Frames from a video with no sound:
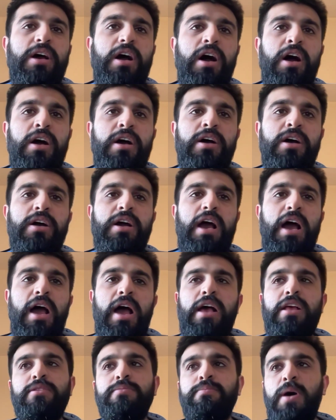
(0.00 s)

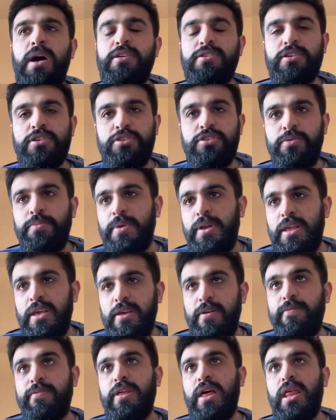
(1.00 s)
as much as you
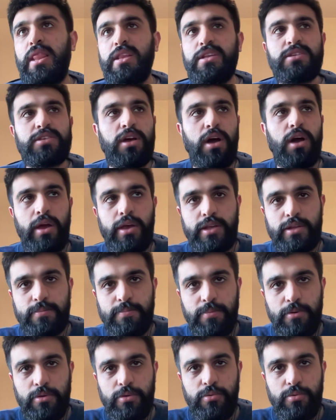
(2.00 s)
believe that the sky is
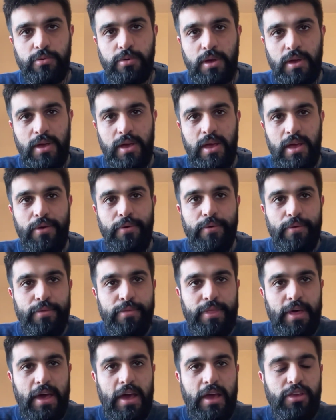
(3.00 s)
blue,
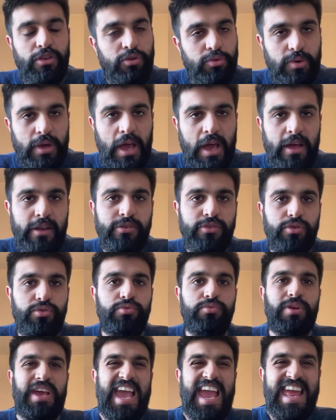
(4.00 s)
that you can
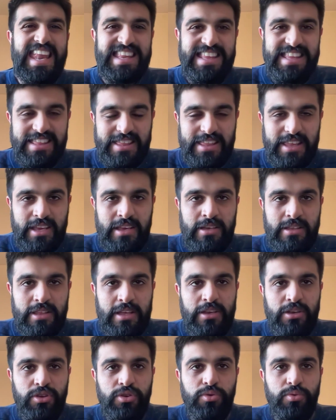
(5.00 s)
do anything
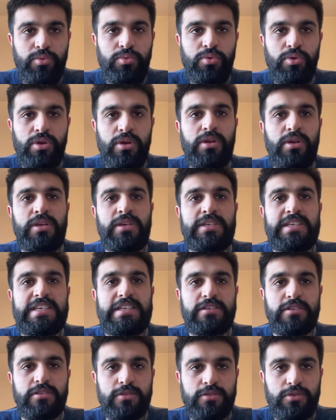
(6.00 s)
that you
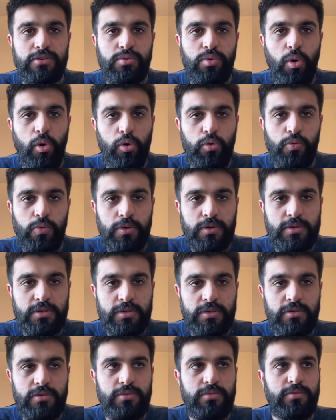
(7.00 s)
need to do or want
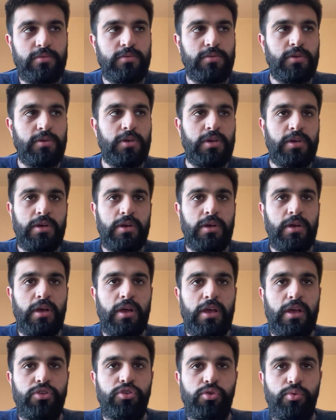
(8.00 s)
to do.
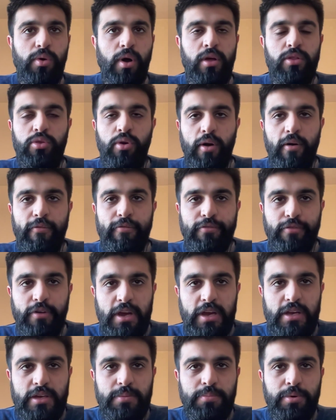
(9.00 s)
You are not
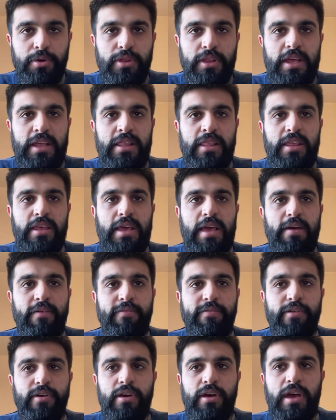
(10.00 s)
afraid to put in the
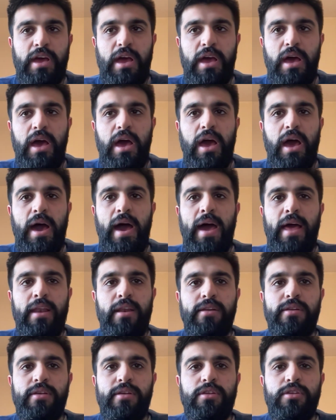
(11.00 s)
effort,
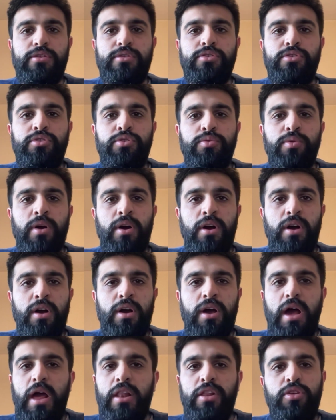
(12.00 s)
and you
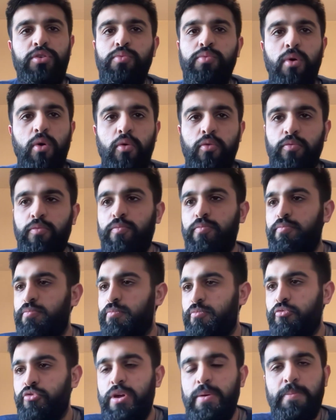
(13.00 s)
will
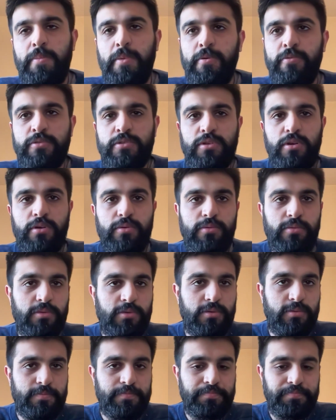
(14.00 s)
reap the
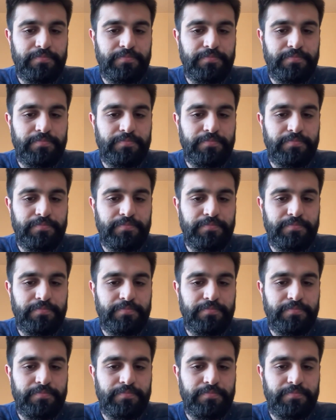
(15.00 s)
results.